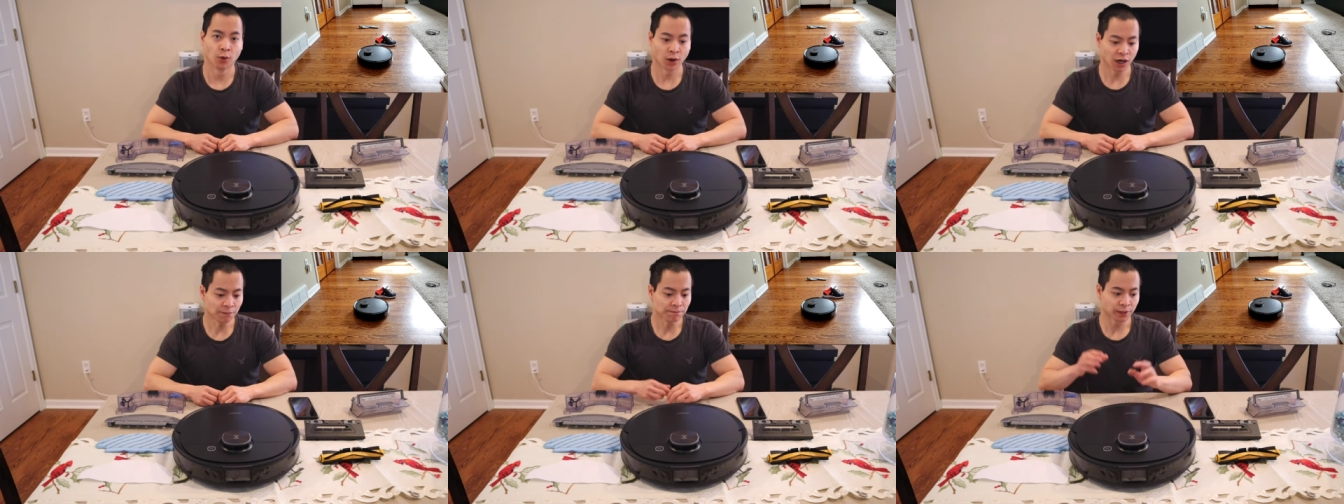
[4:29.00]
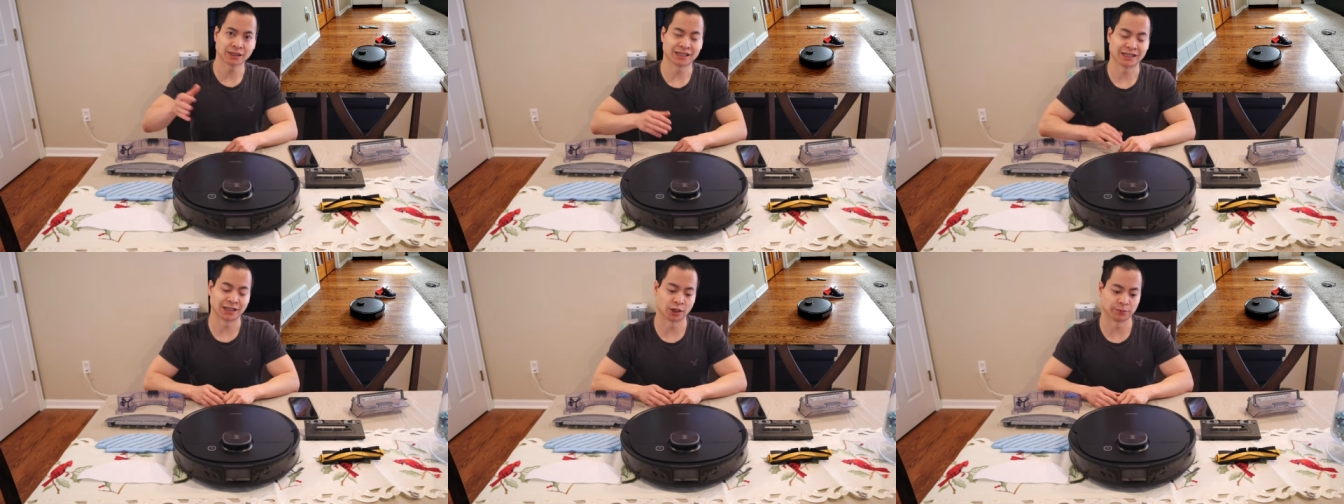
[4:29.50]
Well,
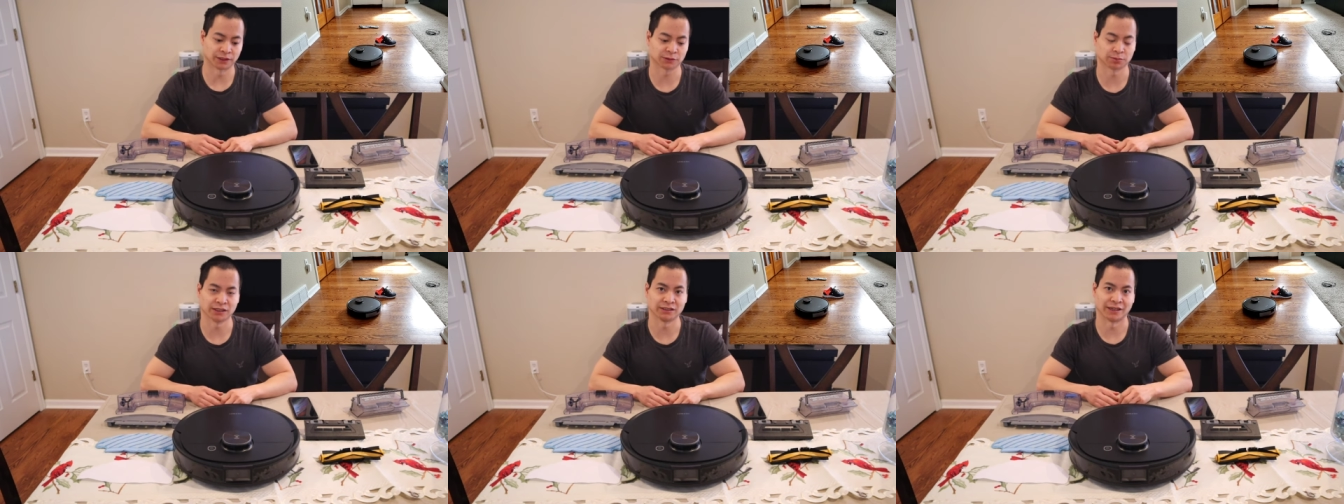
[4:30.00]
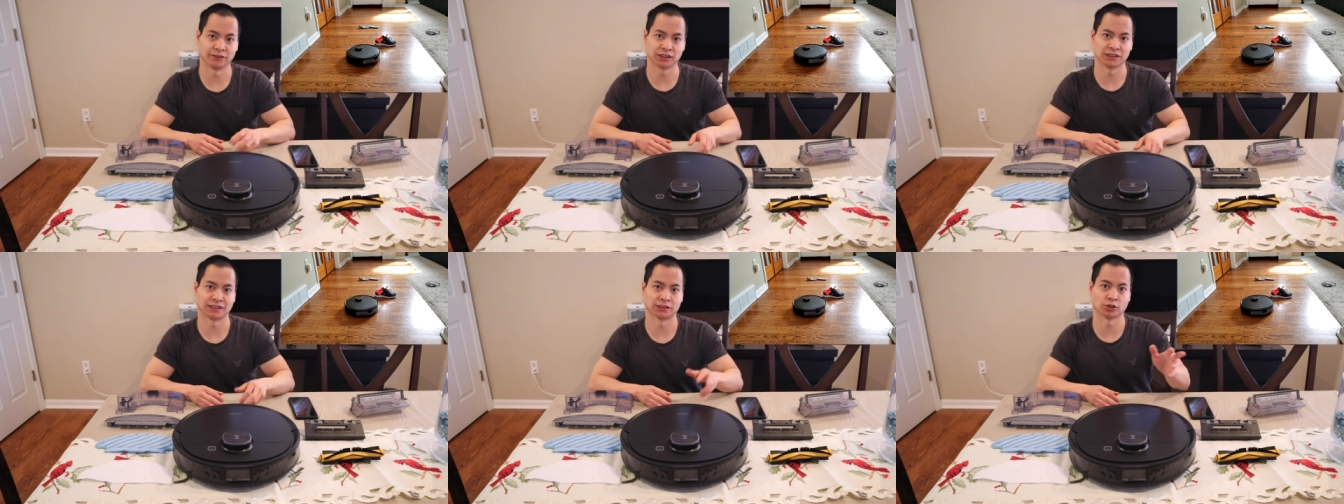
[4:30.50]
that helped explain
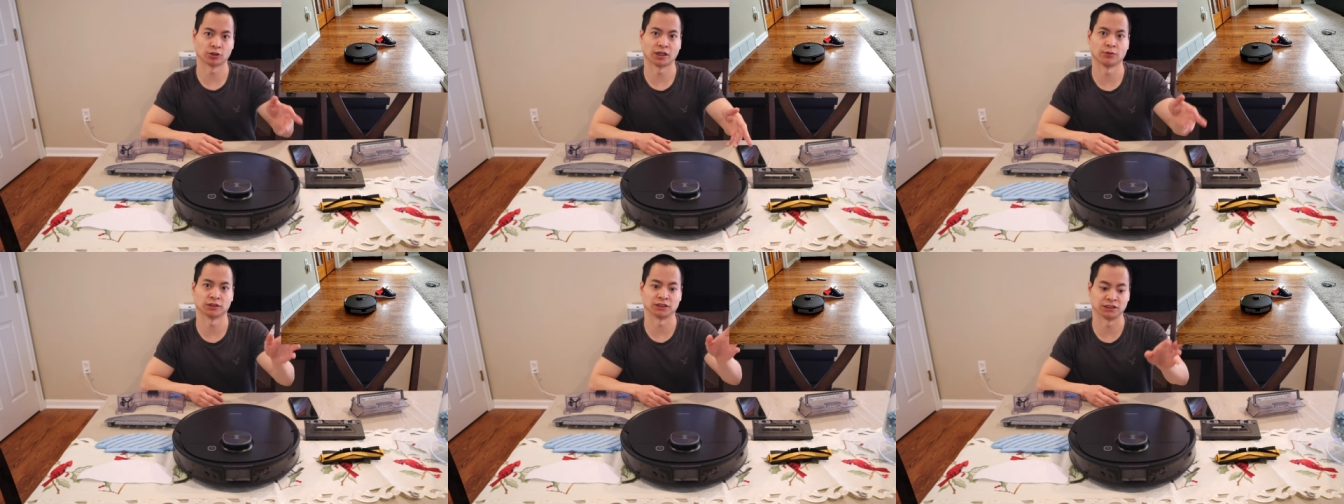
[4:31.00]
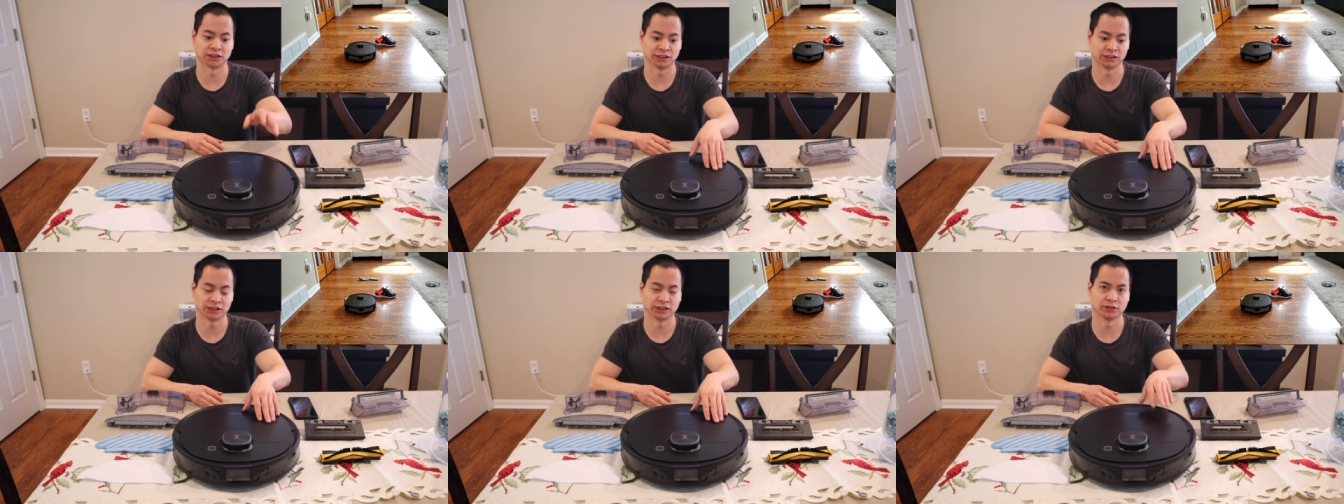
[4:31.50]
everything that's going on with the
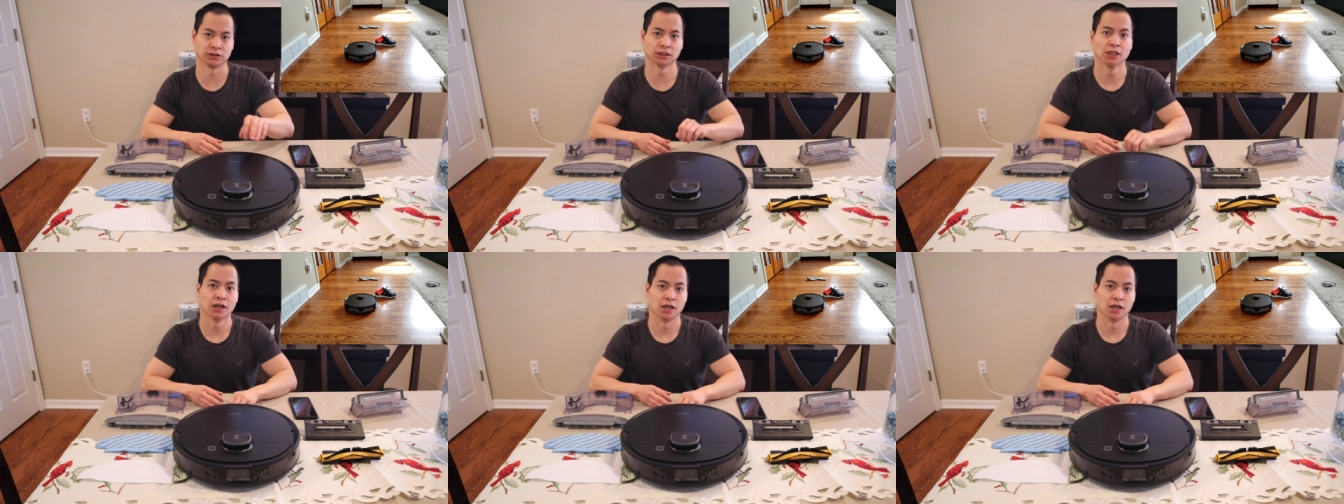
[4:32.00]
T-Series,